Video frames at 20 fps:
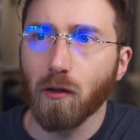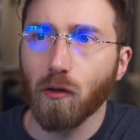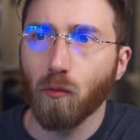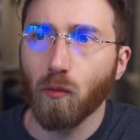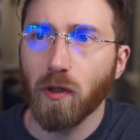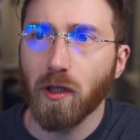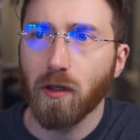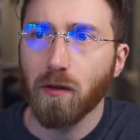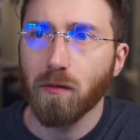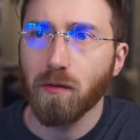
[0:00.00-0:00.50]
we
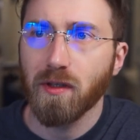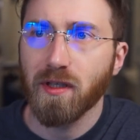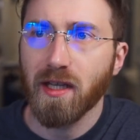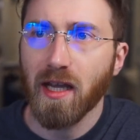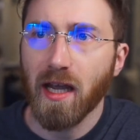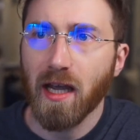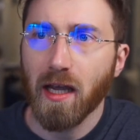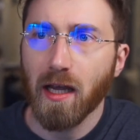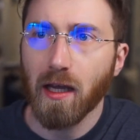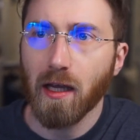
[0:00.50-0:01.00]
used
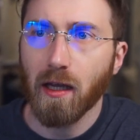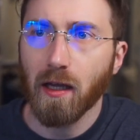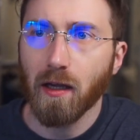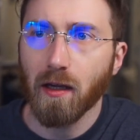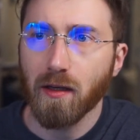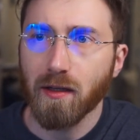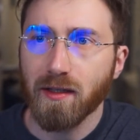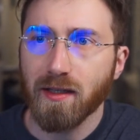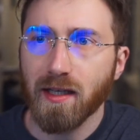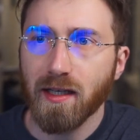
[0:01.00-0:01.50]
a
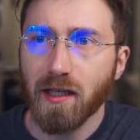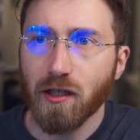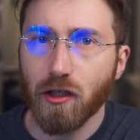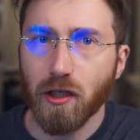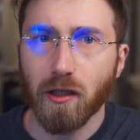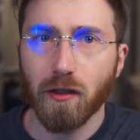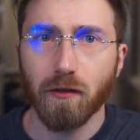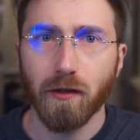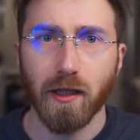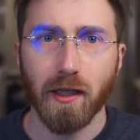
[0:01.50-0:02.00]
city
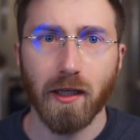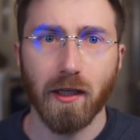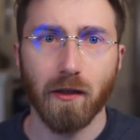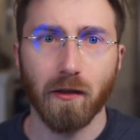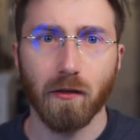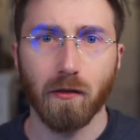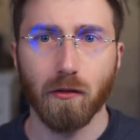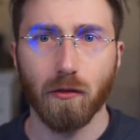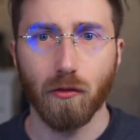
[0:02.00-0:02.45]
generating